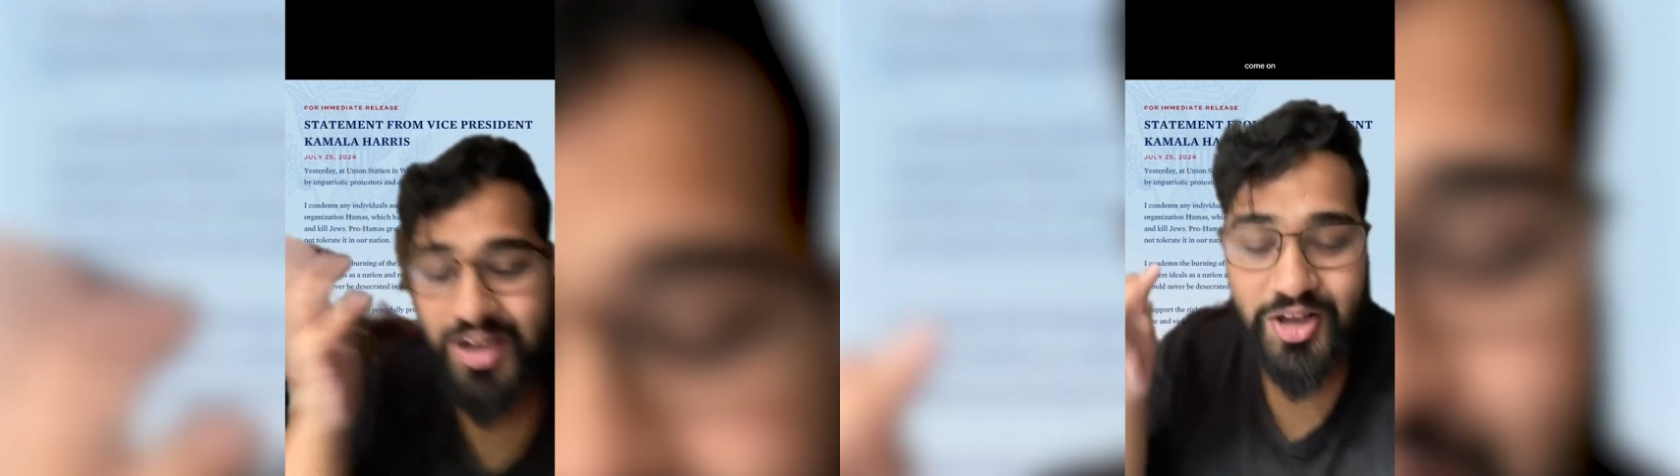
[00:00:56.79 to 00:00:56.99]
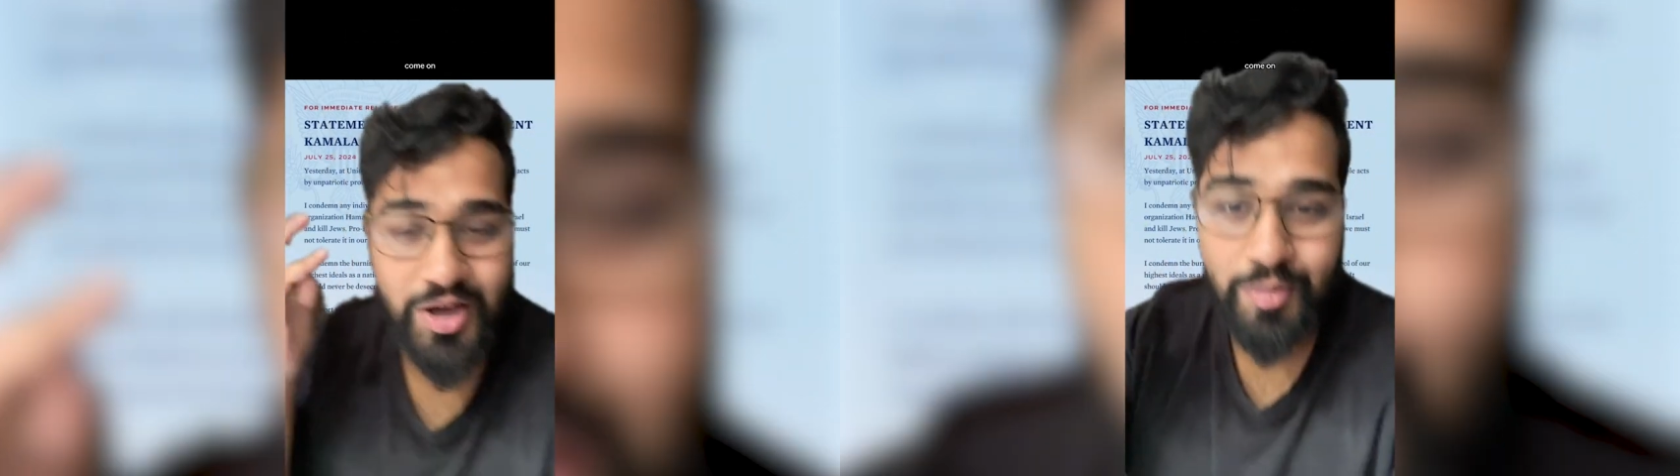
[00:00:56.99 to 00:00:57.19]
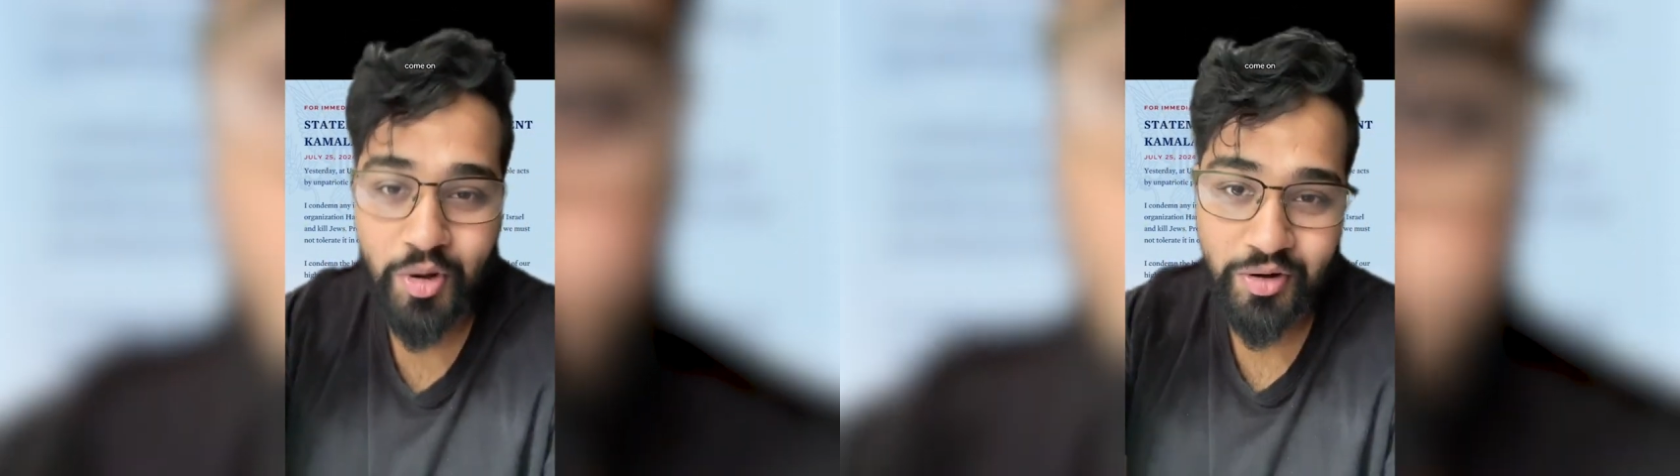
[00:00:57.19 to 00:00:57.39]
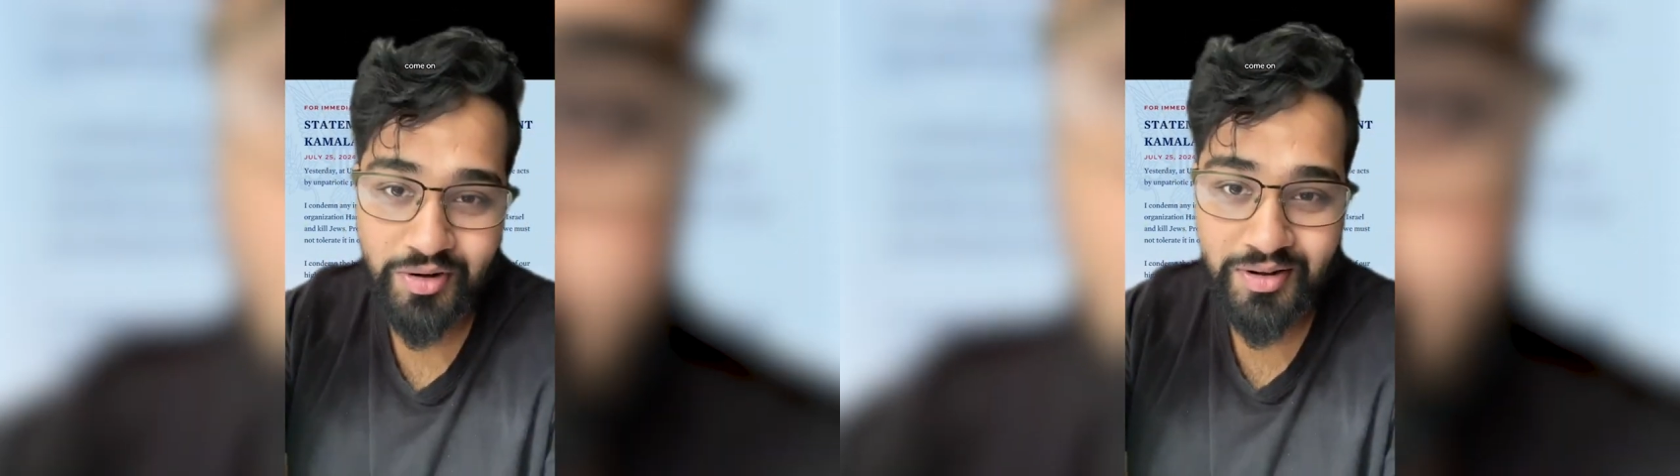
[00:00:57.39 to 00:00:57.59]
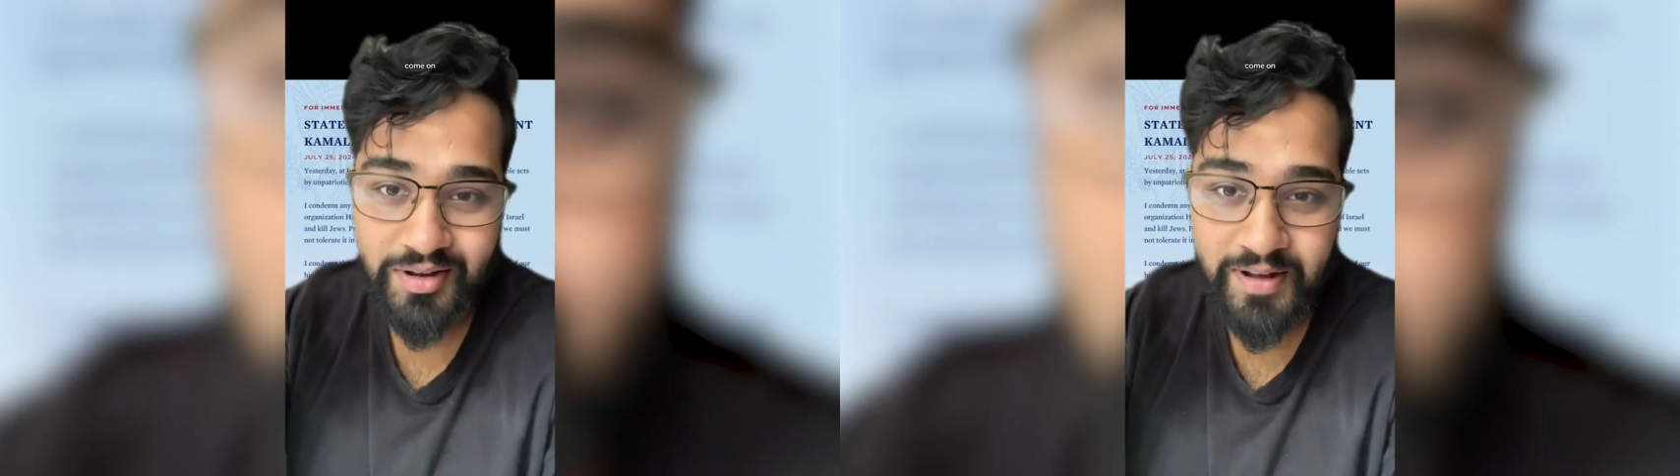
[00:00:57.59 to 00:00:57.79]
come on.
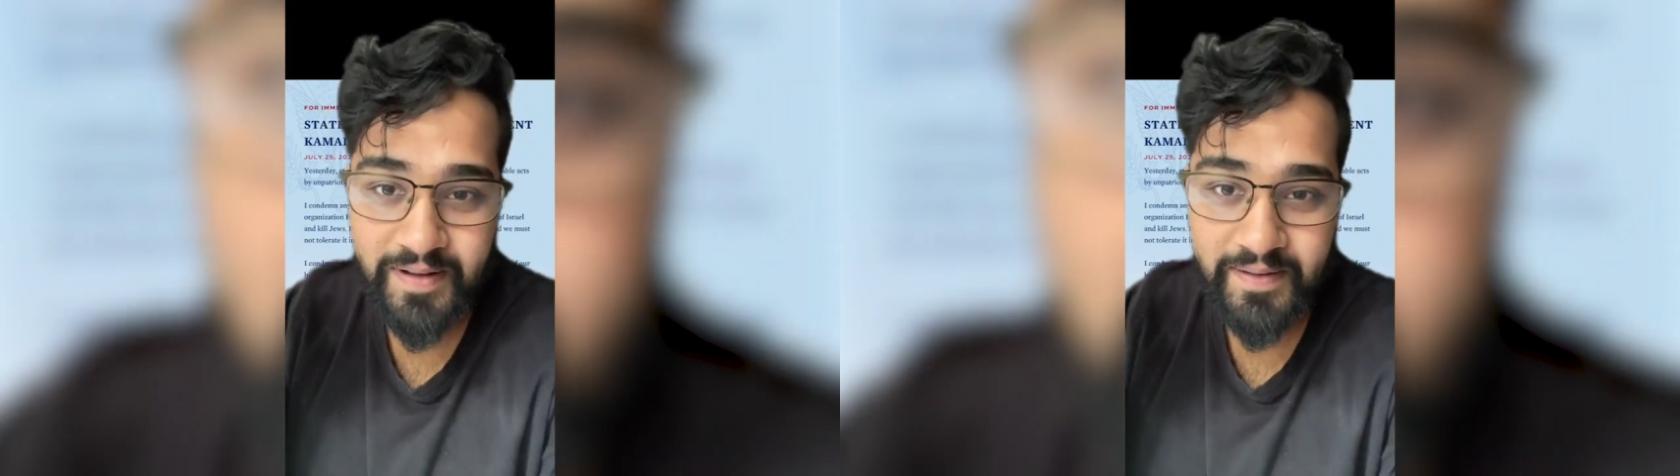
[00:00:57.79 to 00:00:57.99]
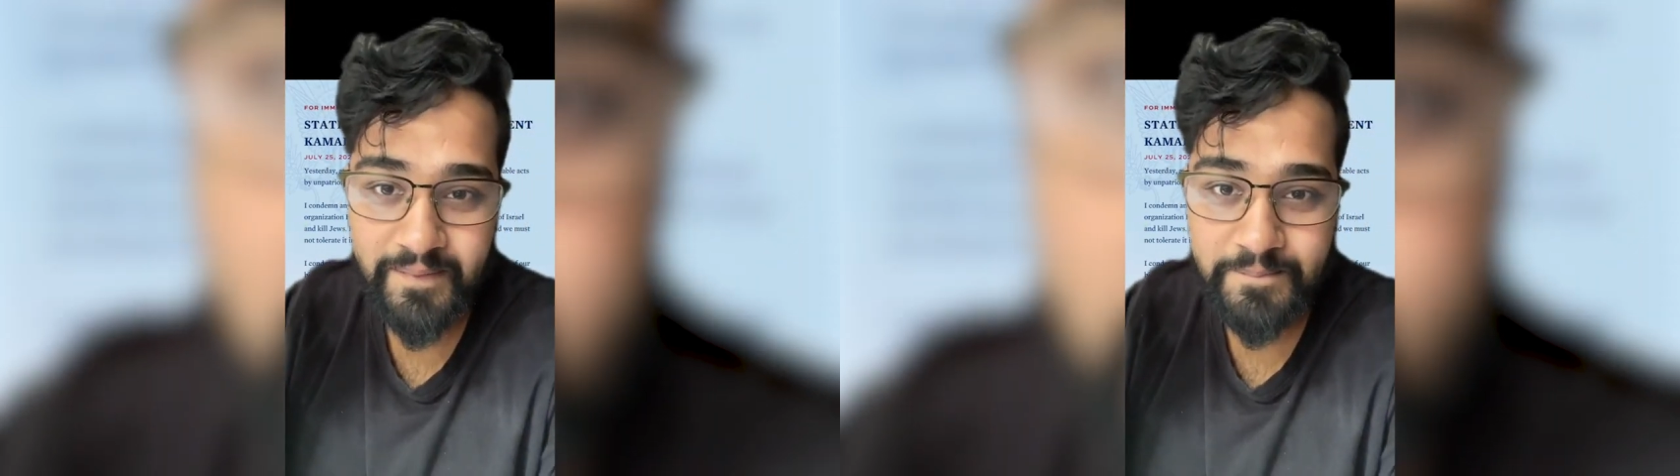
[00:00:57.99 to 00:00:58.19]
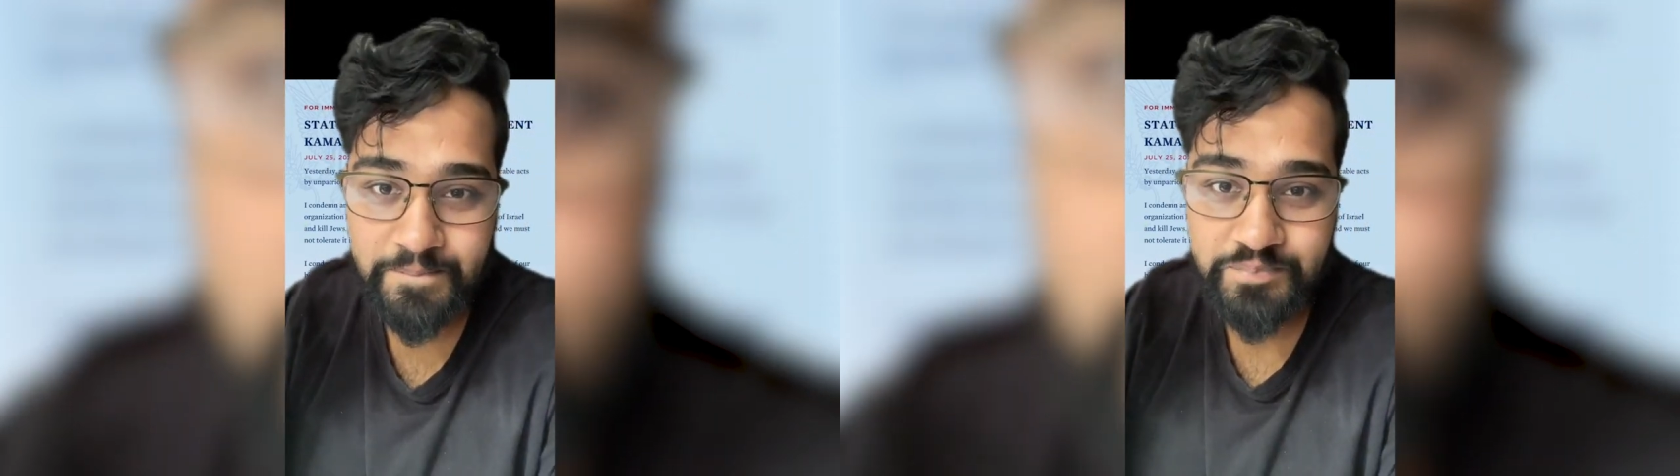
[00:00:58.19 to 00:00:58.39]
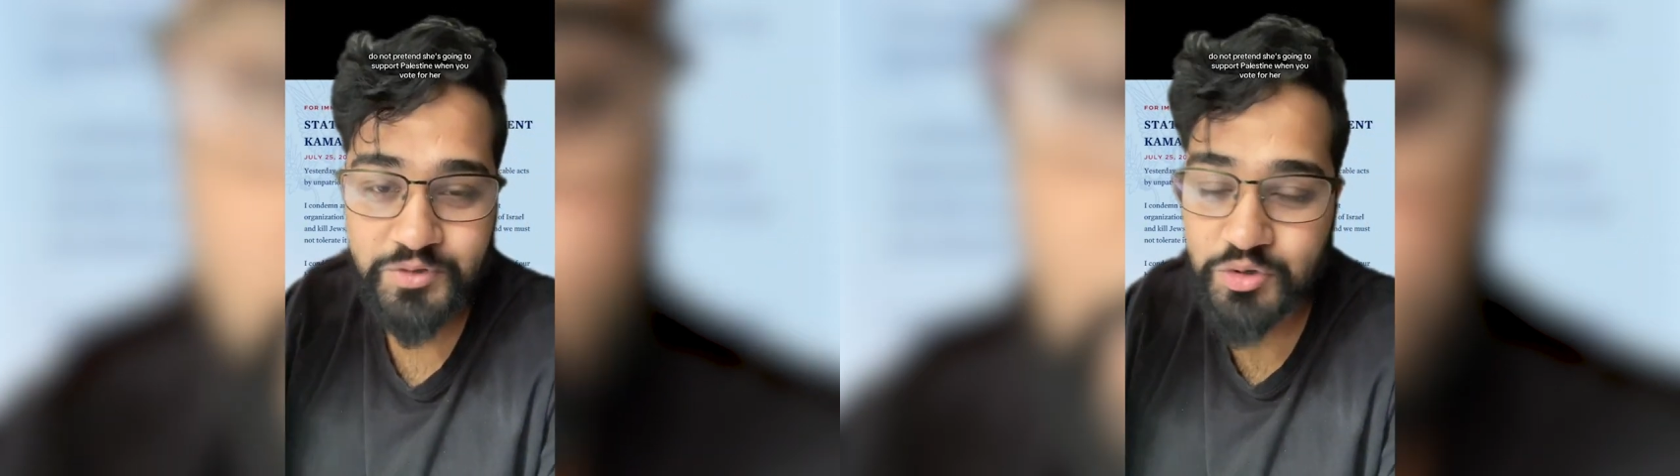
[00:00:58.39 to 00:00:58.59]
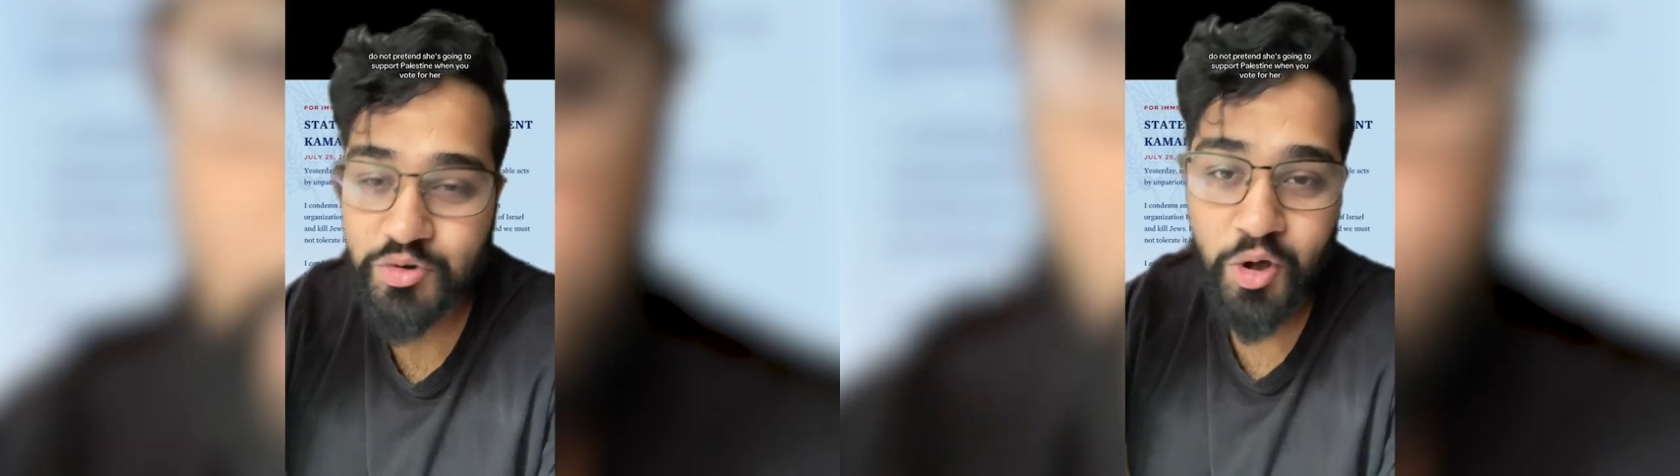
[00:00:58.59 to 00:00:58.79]

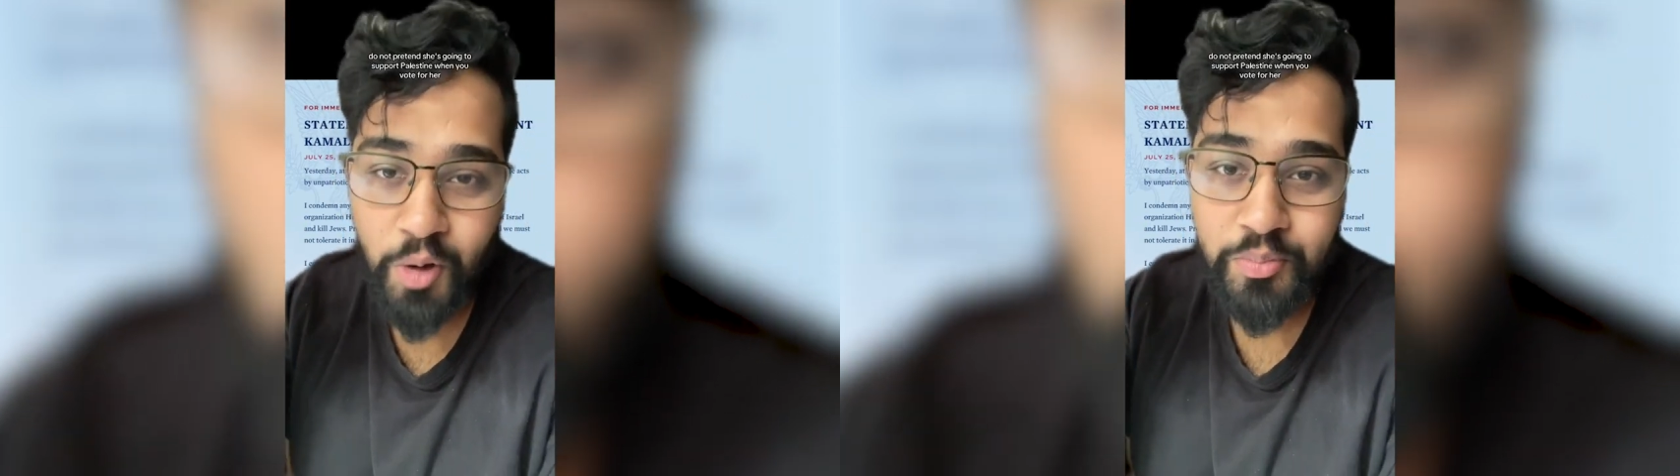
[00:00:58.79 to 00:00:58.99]
Do not